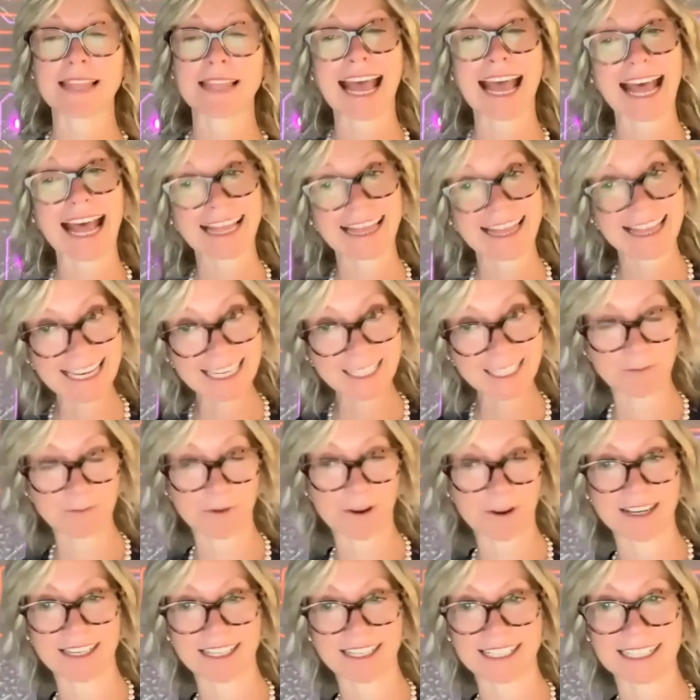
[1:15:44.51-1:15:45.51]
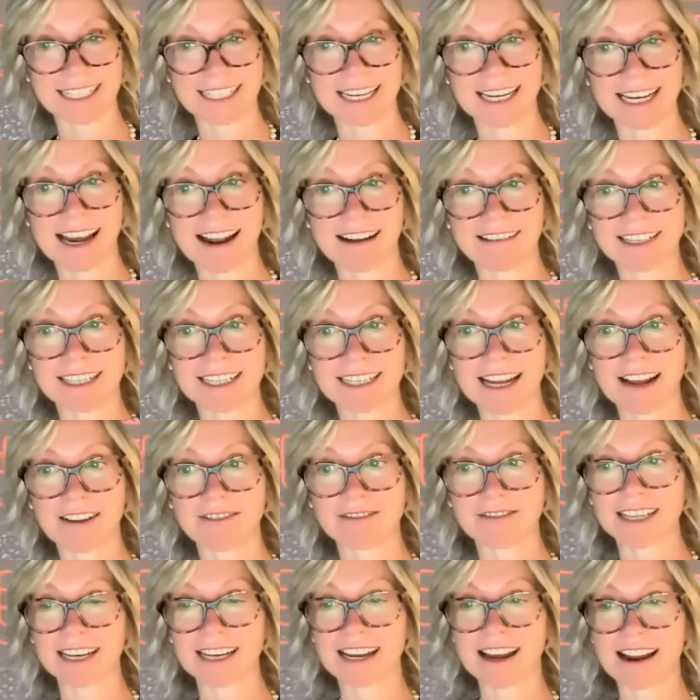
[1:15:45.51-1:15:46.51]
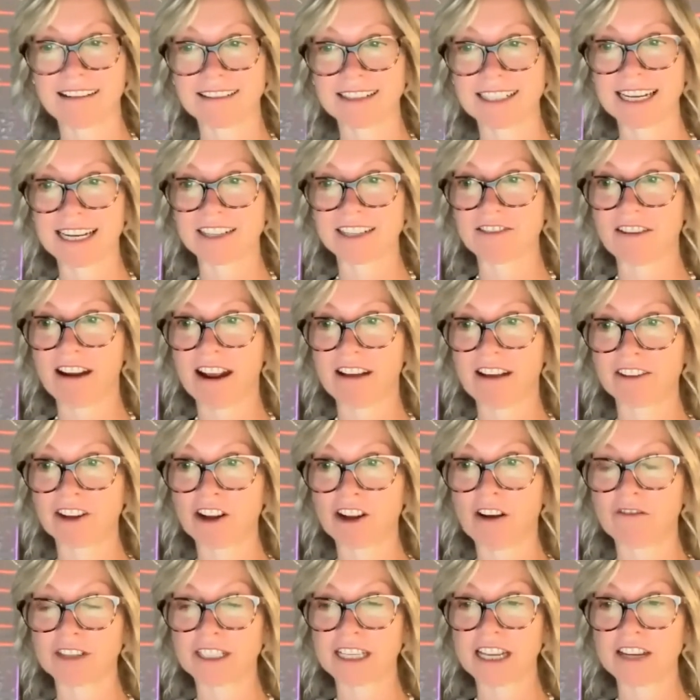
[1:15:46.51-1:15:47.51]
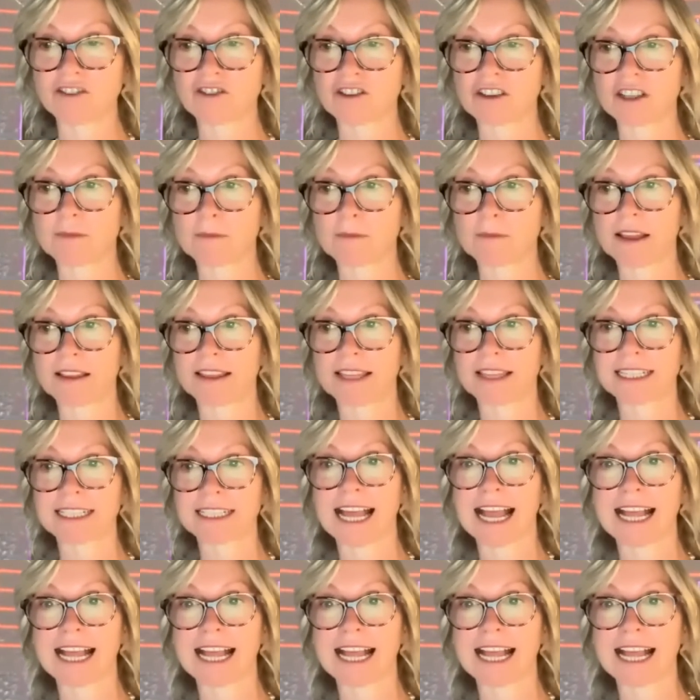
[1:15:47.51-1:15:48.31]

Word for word: At this point, Singularity DAO and Singularity Net are having conversations about this,